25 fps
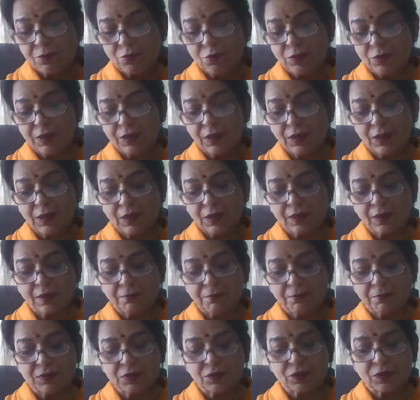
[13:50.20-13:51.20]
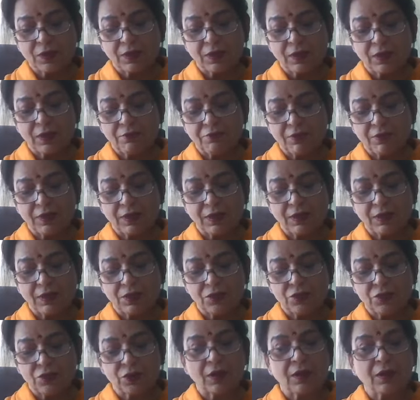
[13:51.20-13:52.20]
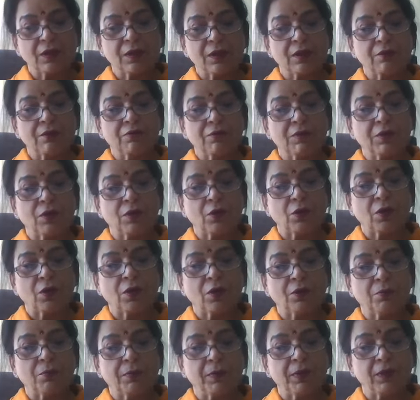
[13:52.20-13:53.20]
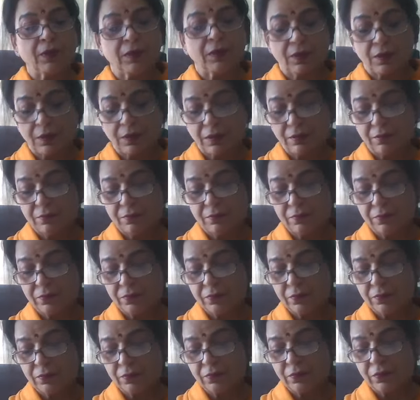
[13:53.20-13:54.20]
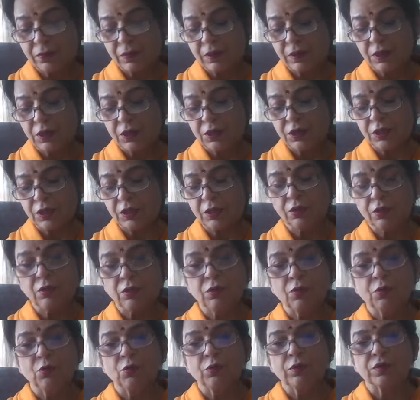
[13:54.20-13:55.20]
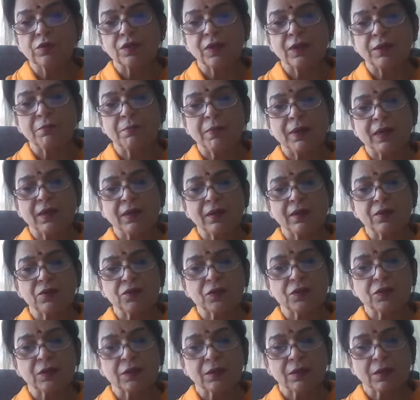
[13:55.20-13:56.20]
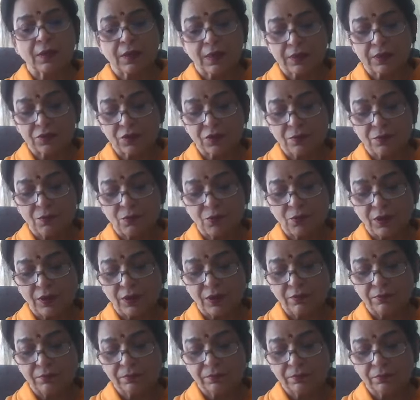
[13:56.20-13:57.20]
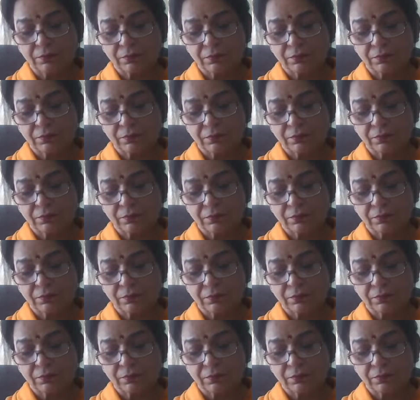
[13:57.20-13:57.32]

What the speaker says: we think a person living in the jungle with a long beard, eating roots and berries, that's a muni.